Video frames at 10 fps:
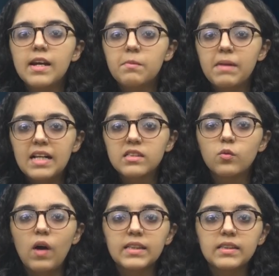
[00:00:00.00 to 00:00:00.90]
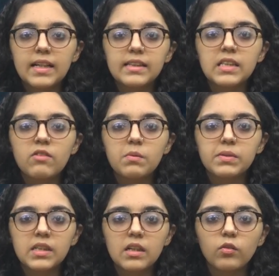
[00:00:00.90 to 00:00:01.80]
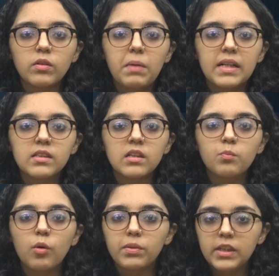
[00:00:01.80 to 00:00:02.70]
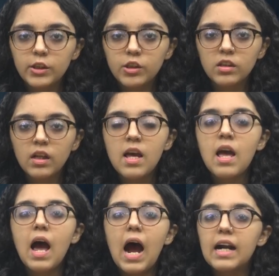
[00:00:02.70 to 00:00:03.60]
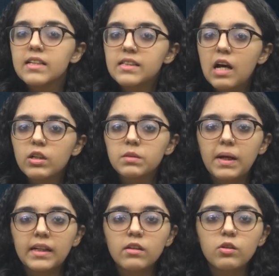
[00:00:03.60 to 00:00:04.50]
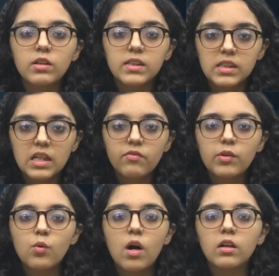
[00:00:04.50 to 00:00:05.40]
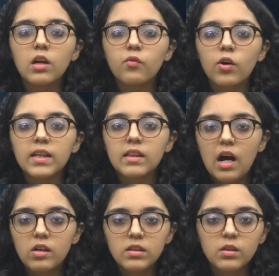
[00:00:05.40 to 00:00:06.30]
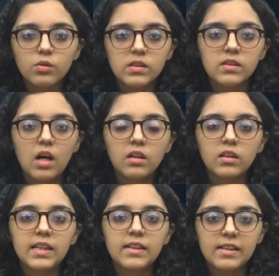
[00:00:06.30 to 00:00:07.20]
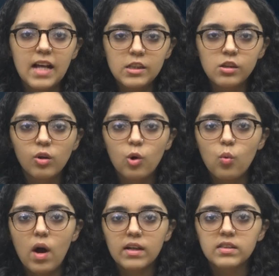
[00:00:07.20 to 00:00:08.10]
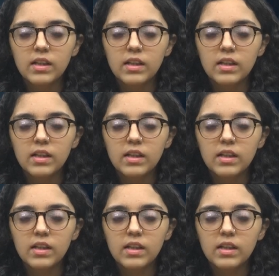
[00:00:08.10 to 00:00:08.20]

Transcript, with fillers: It plans to vaccinate 70% of the Palestinian population and is now expecting to receive 240,000 doses under the international Covax